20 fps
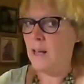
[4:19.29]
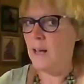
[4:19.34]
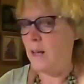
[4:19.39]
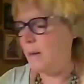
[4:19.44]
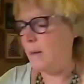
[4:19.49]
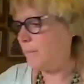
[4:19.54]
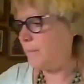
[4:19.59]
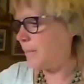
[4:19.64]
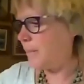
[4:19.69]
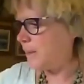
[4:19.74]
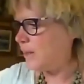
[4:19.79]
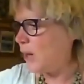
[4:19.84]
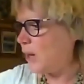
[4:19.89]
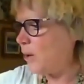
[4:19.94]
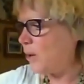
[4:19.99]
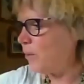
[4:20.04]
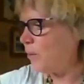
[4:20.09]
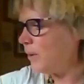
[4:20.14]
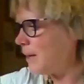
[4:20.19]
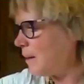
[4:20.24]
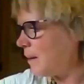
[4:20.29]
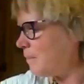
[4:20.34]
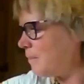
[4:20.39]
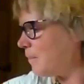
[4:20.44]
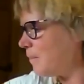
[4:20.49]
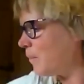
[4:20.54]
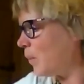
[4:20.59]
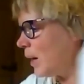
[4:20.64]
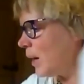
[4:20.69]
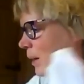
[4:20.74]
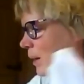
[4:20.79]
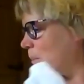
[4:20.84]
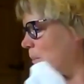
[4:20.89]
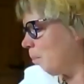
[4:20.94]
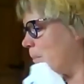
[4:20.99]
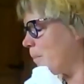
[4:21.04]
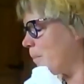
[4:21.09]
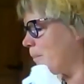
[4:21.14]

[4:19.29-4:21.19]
We're going to